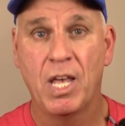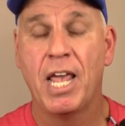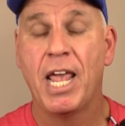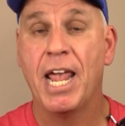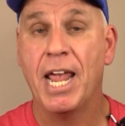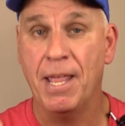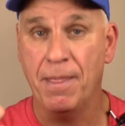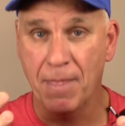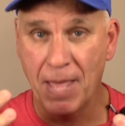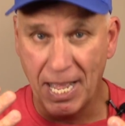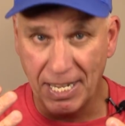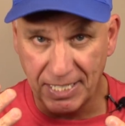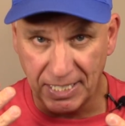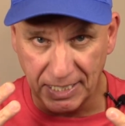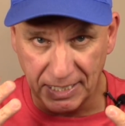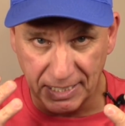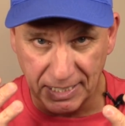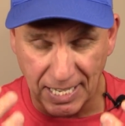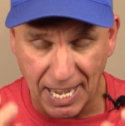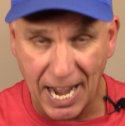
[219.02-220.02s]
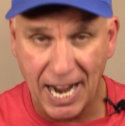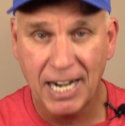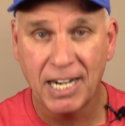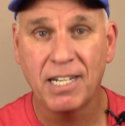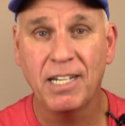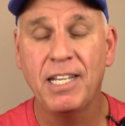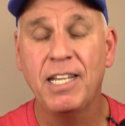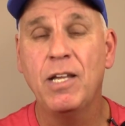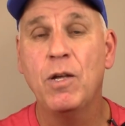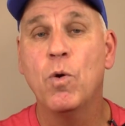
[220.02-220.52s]
And that's
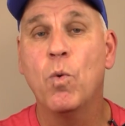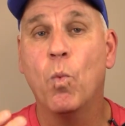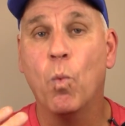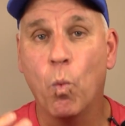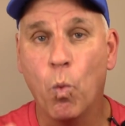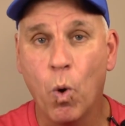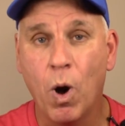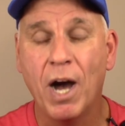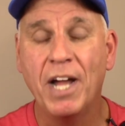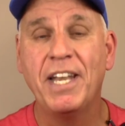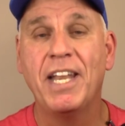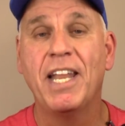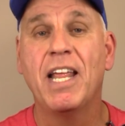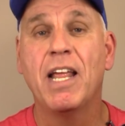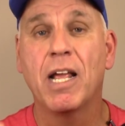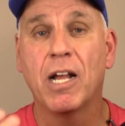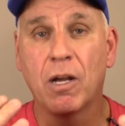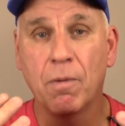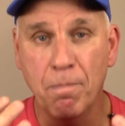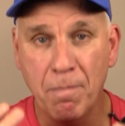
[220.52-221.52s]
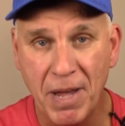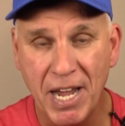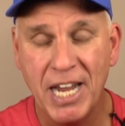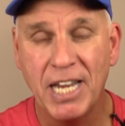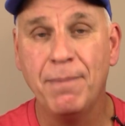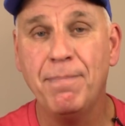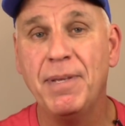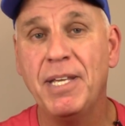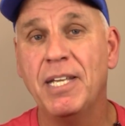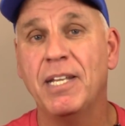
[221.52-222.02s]
exactly what made
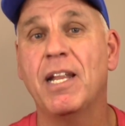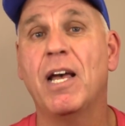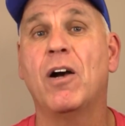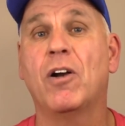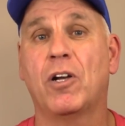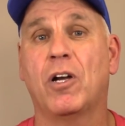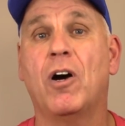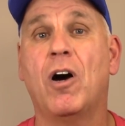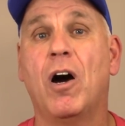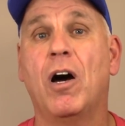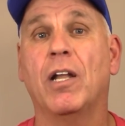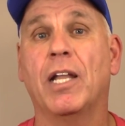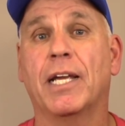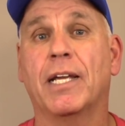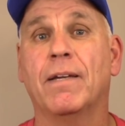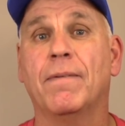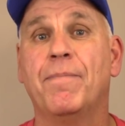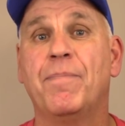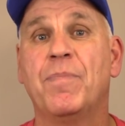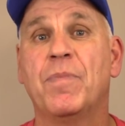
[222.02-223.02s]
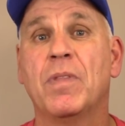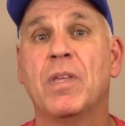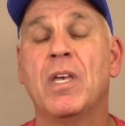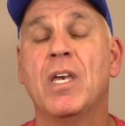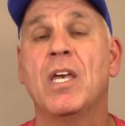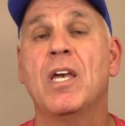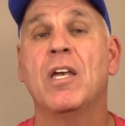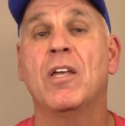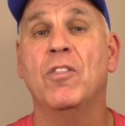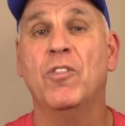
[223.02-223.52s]
me an alcoholic.
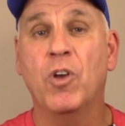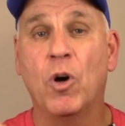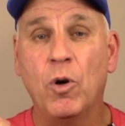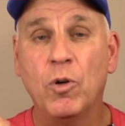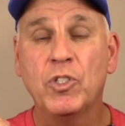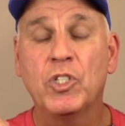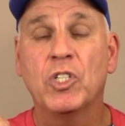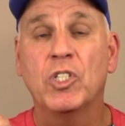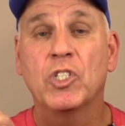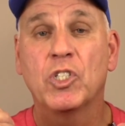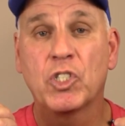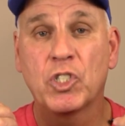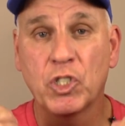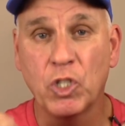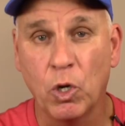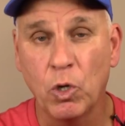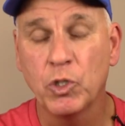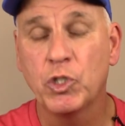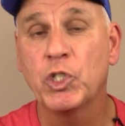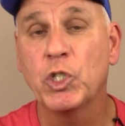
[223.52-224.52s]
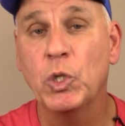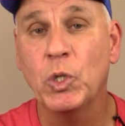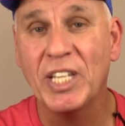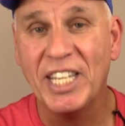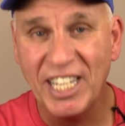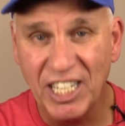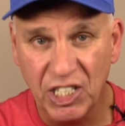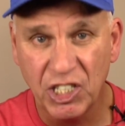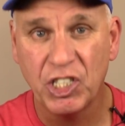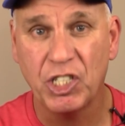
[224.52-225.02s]
Those social
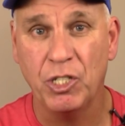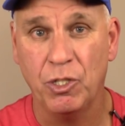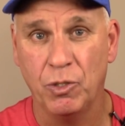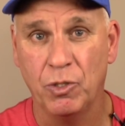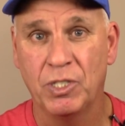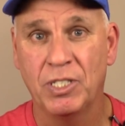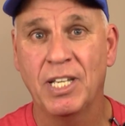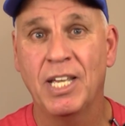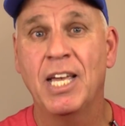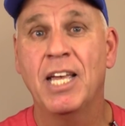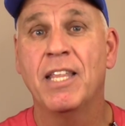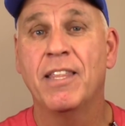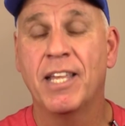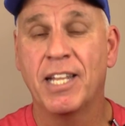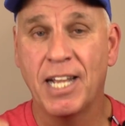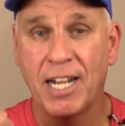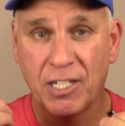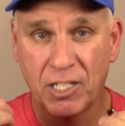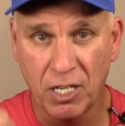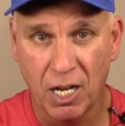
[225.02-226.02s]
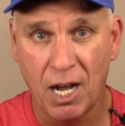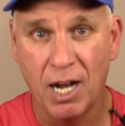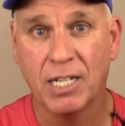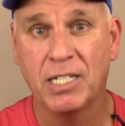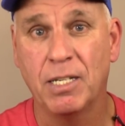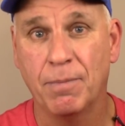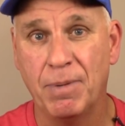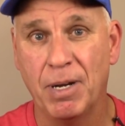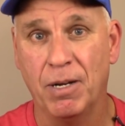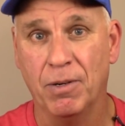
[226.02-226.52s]
issues that I talked
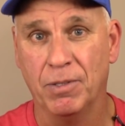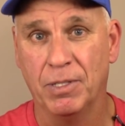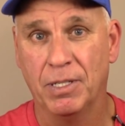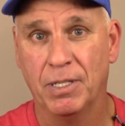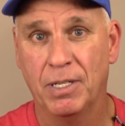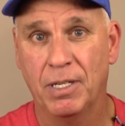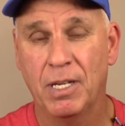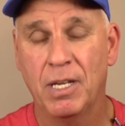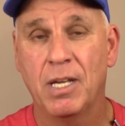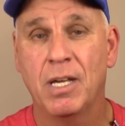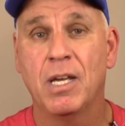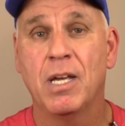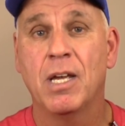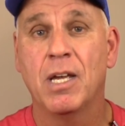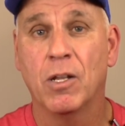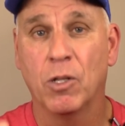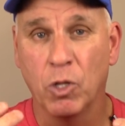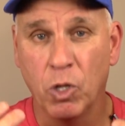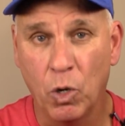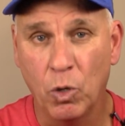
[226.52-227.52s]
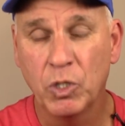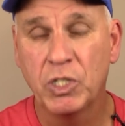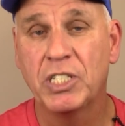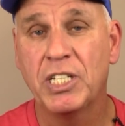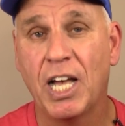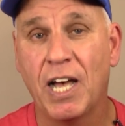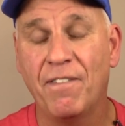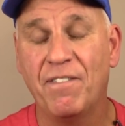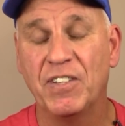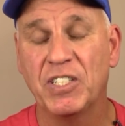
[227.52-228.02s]
about, low
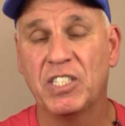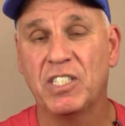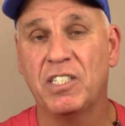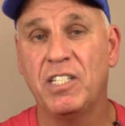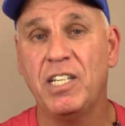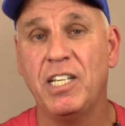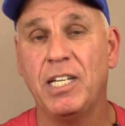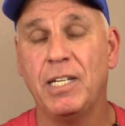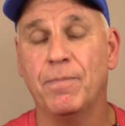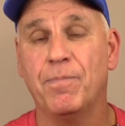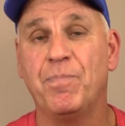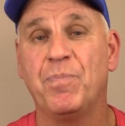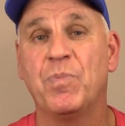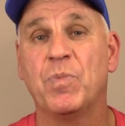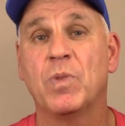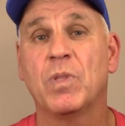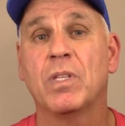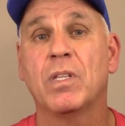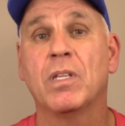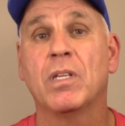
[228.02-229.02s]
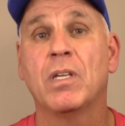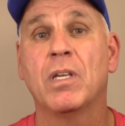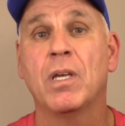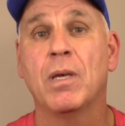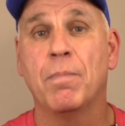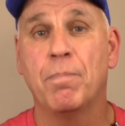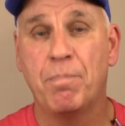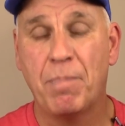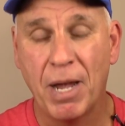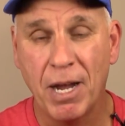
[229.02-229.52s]
self esteem,
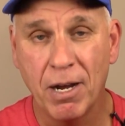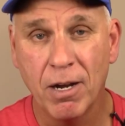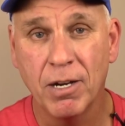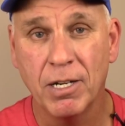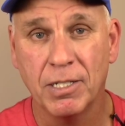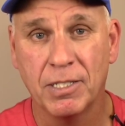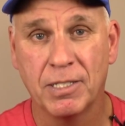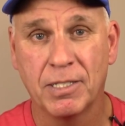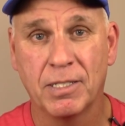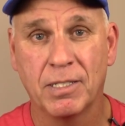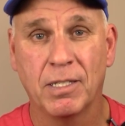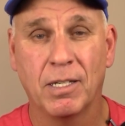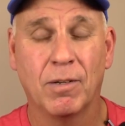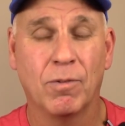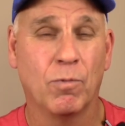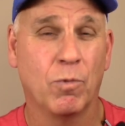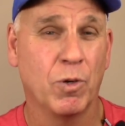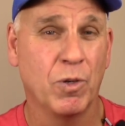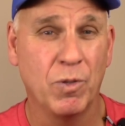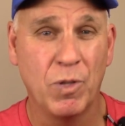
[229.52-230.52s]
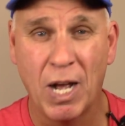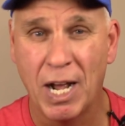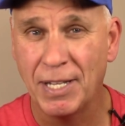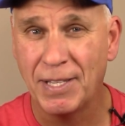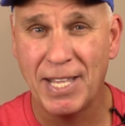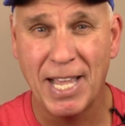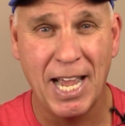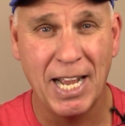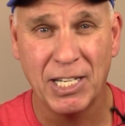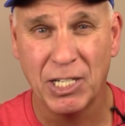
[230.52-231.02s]
parents were not
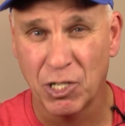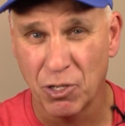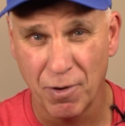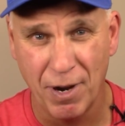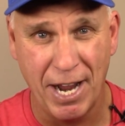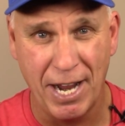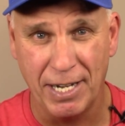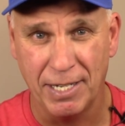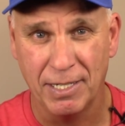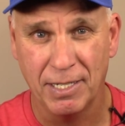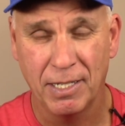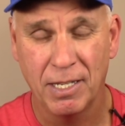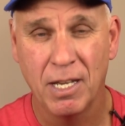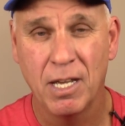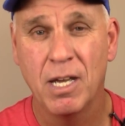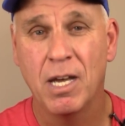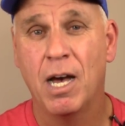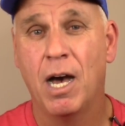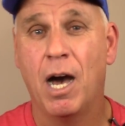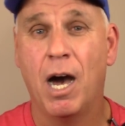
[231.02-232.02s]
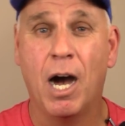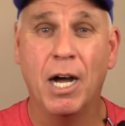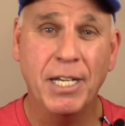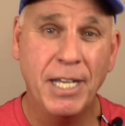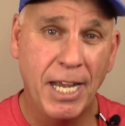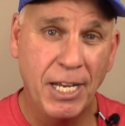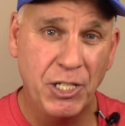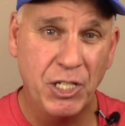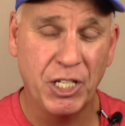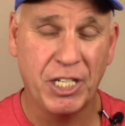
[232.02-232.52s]
that great,
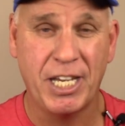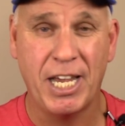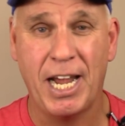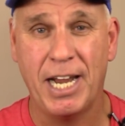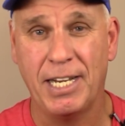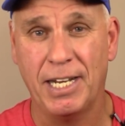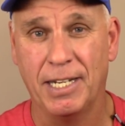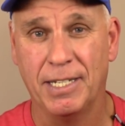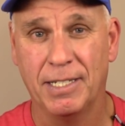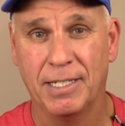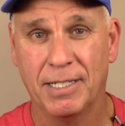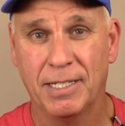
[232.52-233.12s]
uneducated,